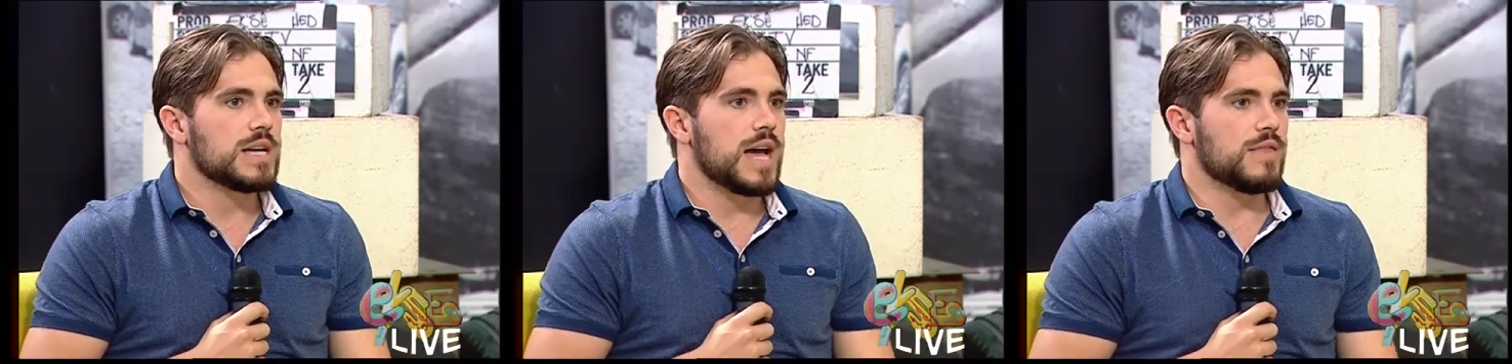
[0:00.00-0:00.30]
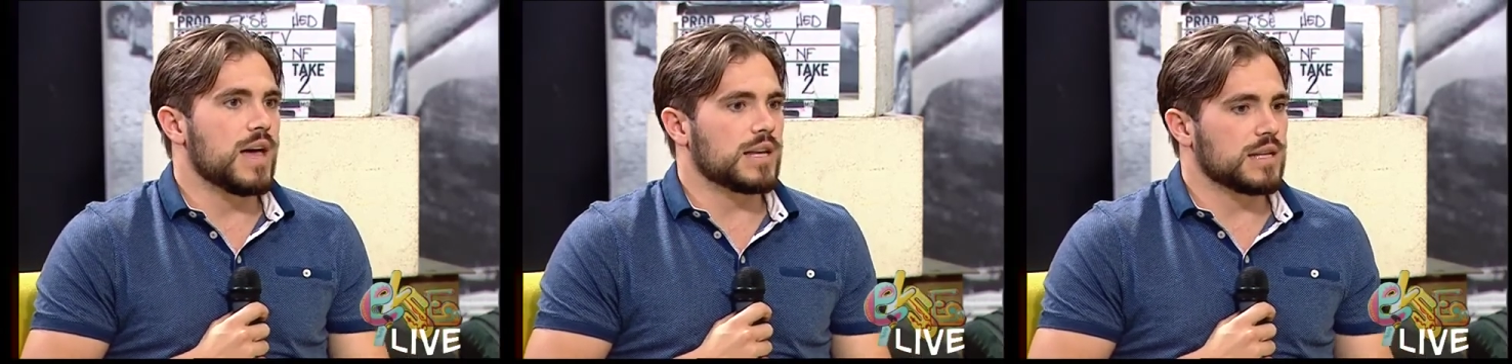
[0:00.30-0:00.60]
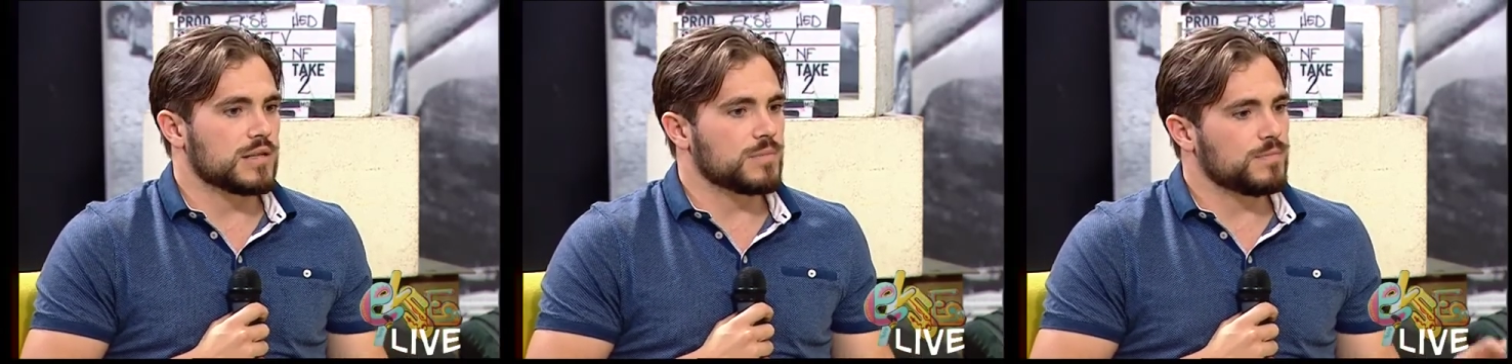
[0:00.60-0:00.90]
and that
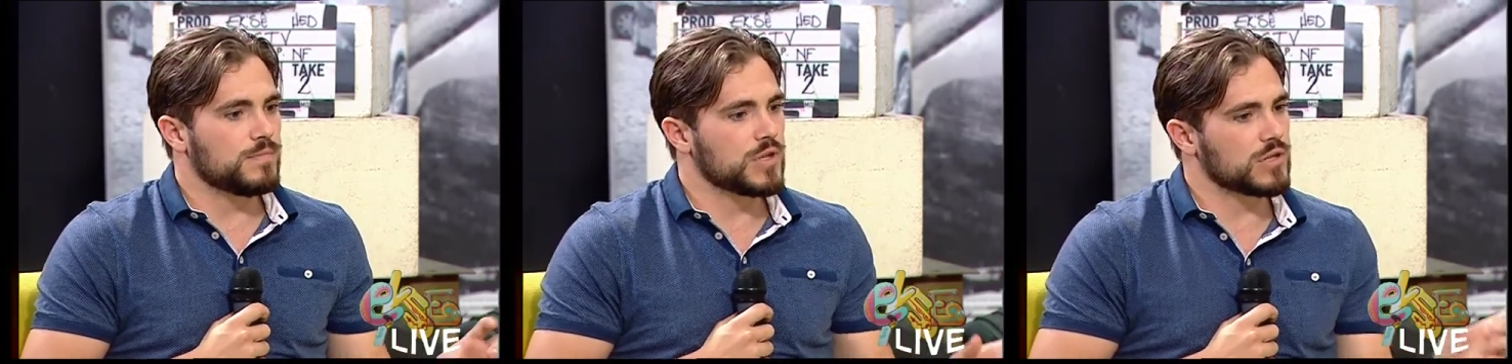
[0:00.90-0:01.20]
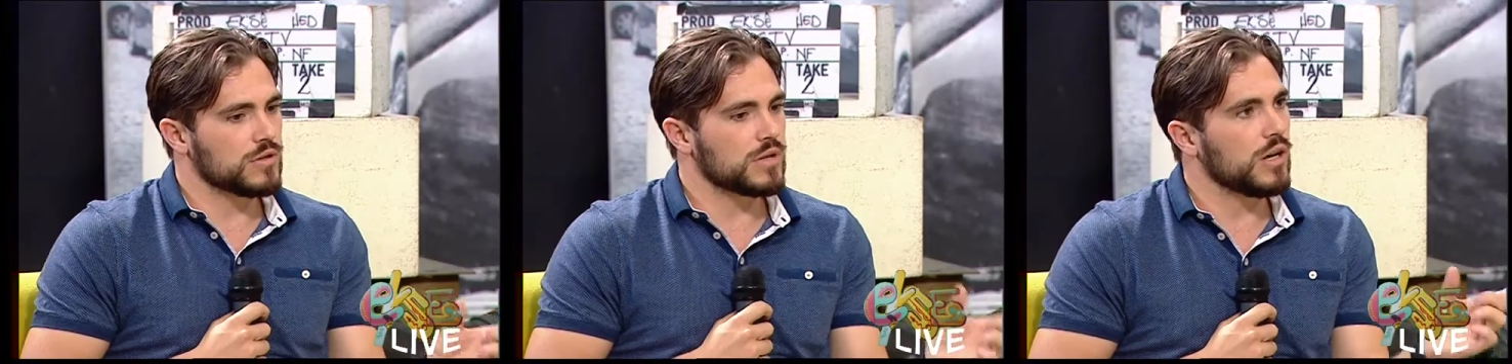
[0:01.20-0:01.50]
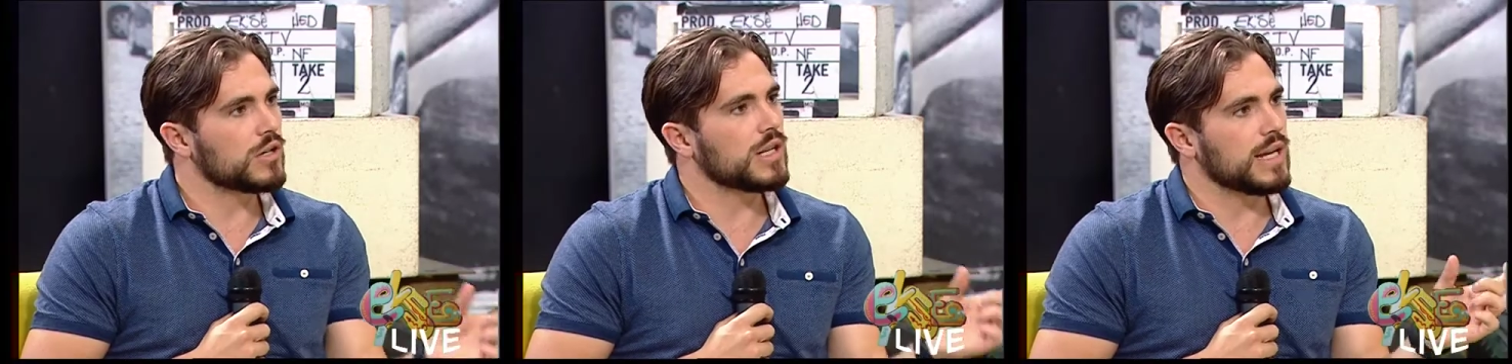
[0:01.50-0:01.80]
is just to
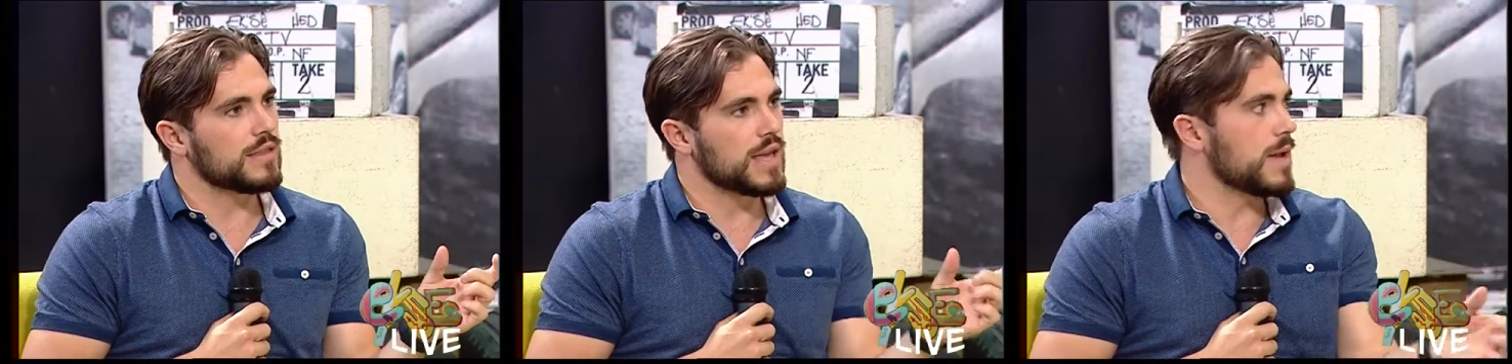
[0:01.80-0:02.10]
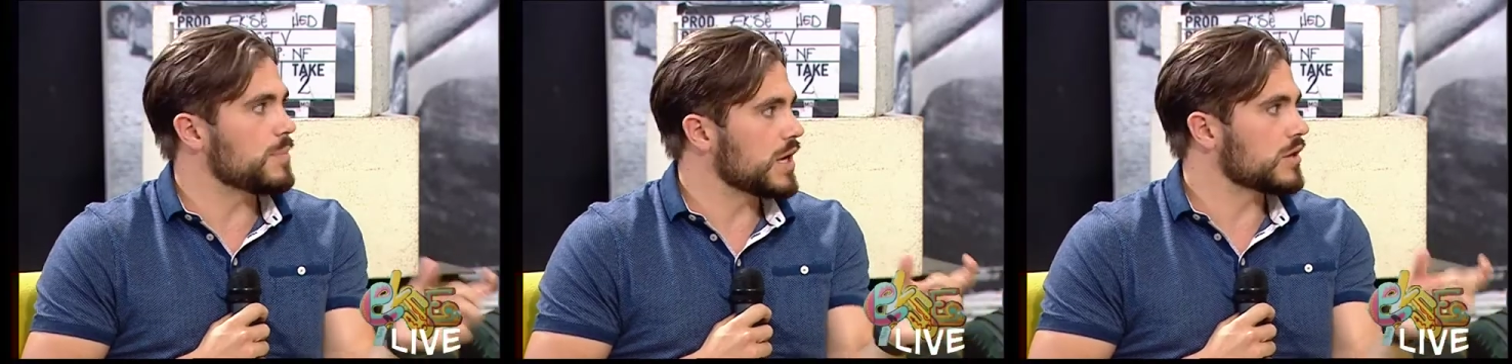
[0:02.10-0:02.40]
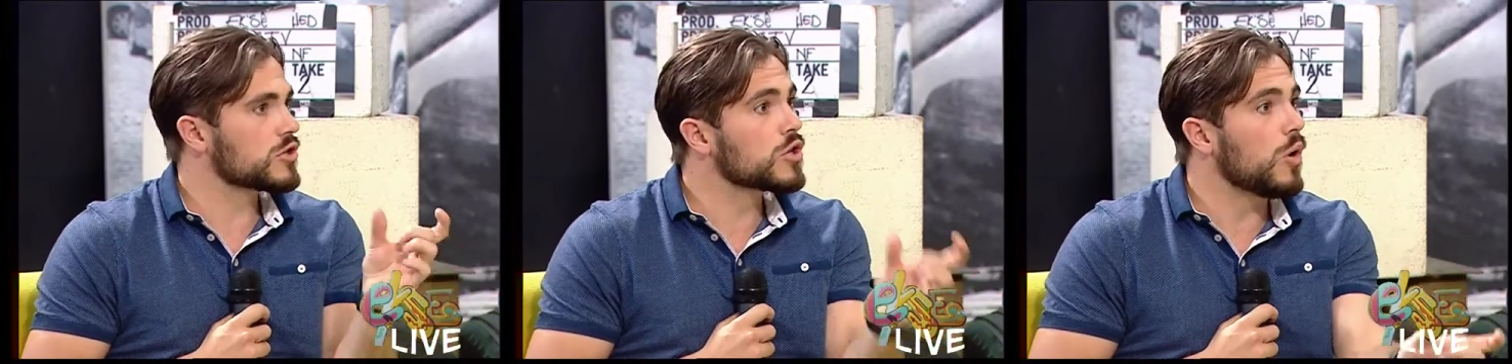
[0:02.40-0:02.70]
calculate the APS
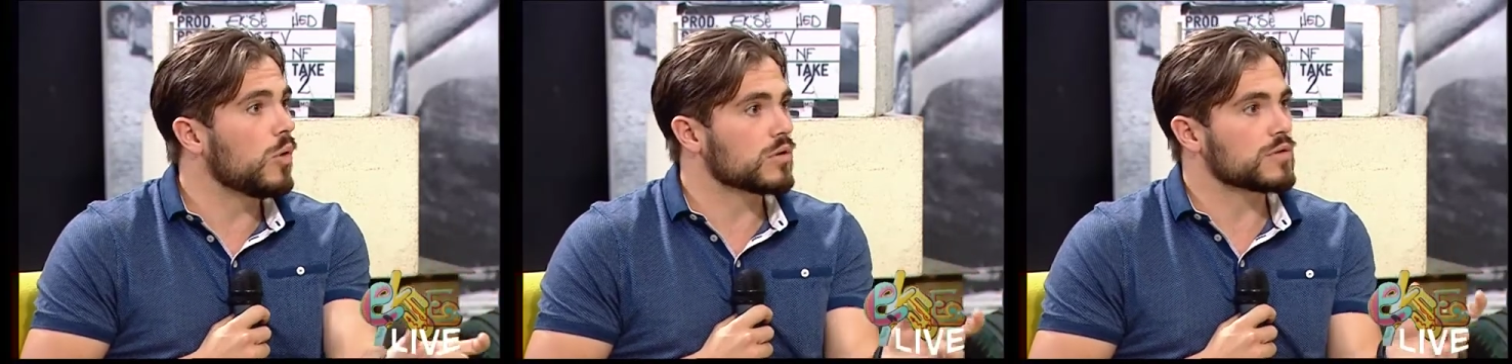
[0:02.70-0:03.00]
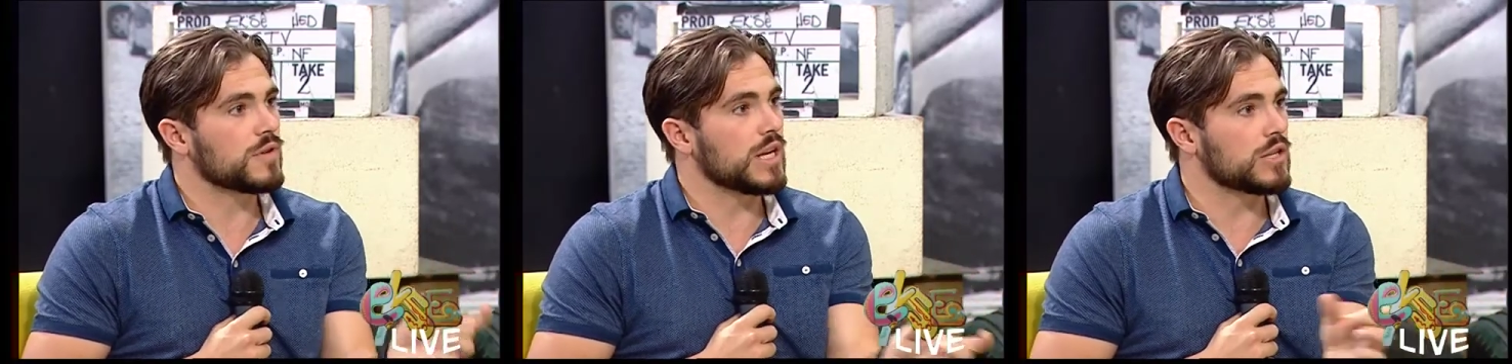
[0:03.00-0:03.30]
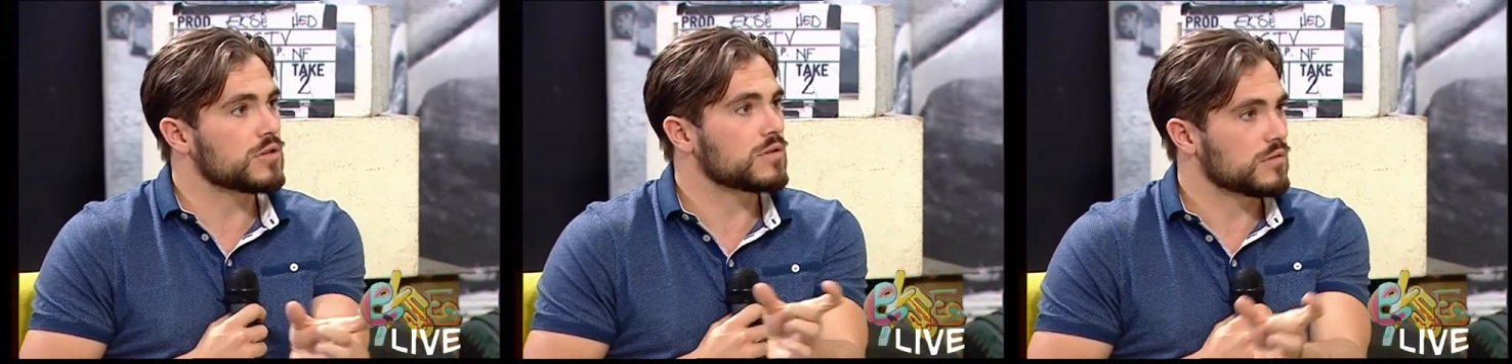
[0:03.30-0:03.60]
scores for
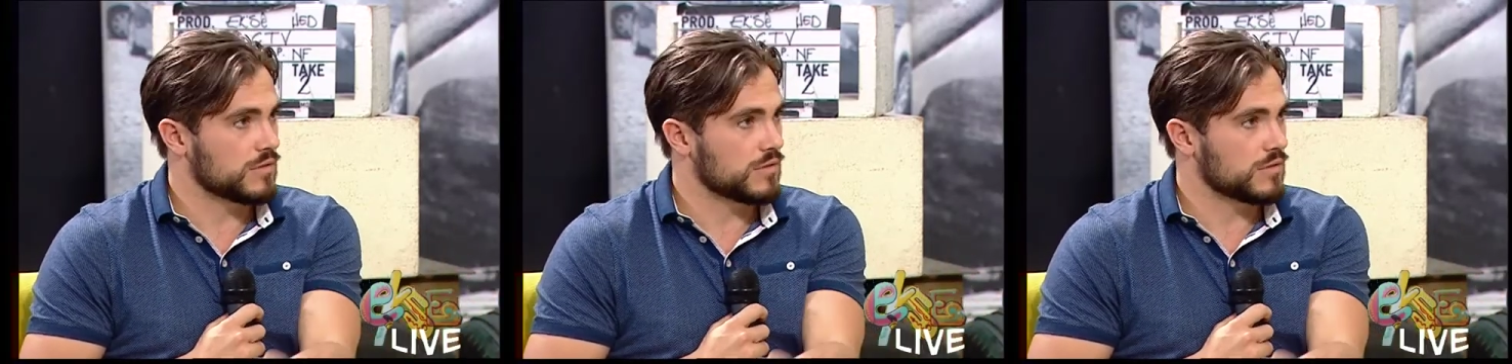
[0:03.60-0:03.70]
each